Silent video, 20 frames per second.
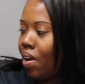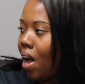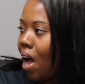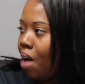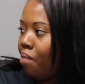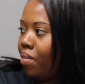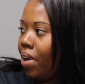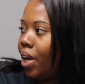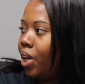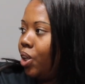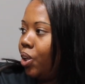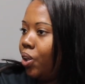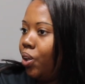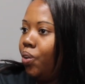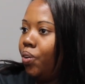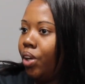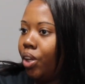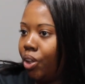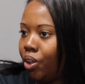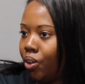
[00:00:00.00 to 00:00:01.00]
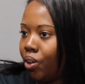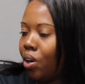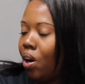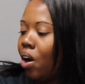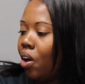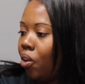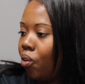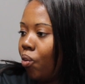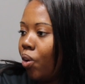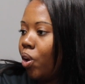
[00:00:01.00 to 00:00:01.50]
I make sure you get your
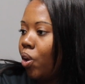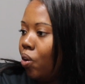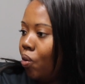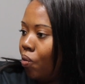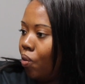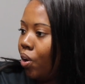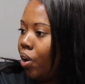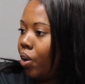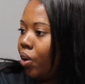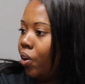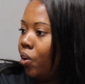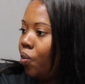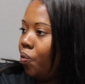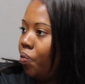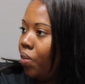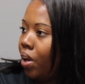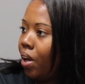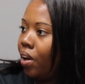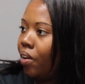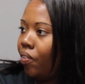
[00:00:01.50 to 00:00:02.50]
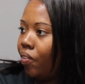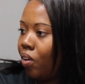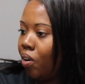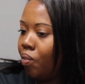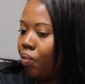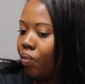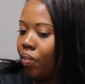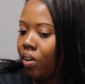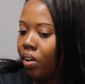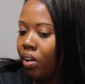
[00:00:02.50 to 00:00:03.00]
car the way you want it. You pick
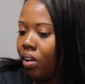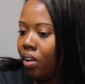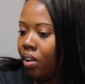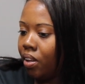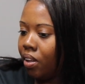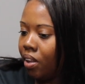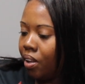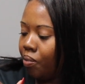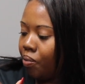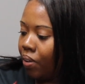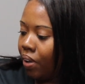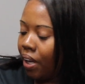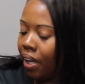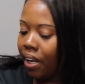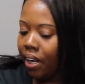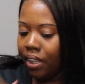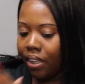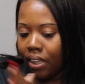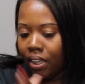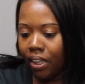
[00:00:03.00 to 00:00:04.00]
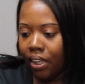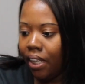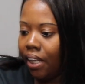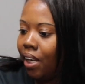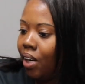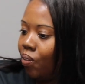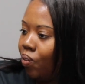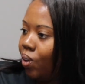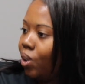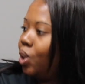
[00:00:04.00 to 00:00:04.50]
from the beginning to the
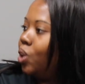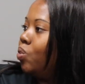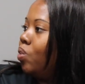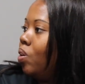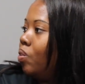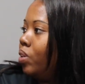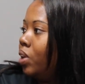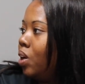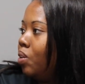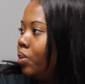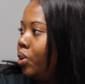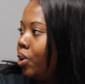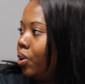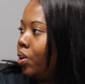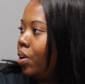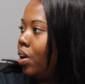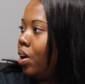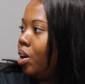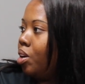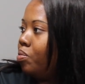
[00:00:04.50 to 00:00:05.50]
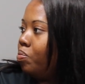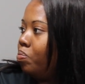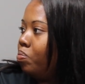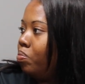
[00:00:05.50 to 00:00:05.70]
end of what you want done with your car.